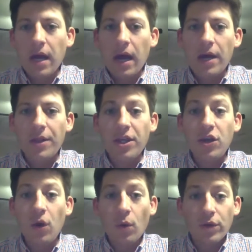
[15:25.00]
The
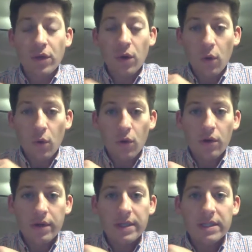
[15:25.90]
Golden
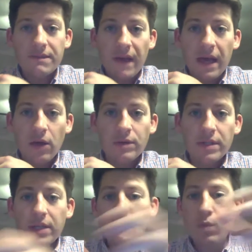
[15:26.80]
Horde is found
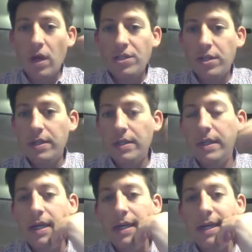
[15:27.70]
in Russia,
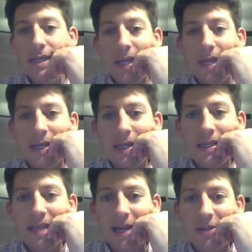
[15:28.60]
and they
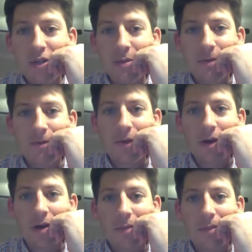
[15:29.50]
exact tribute
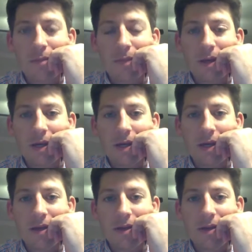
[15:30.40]
from
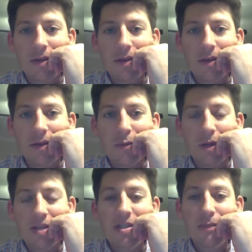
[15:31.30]
the
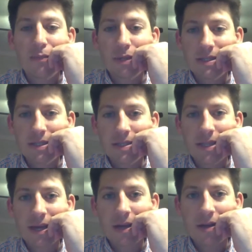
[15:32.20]
Russian princes
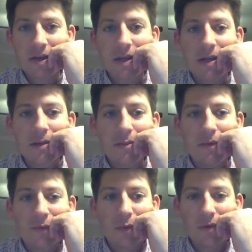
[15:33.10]
there
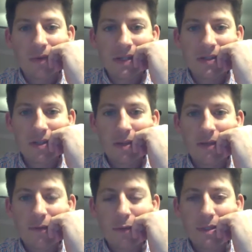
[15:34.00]
before eventually
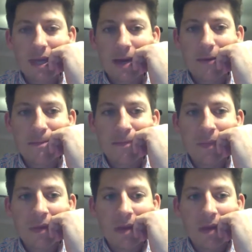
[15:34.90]
being forced out.
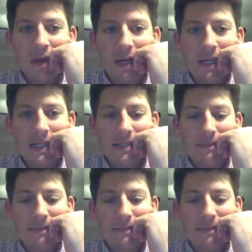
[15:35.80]
I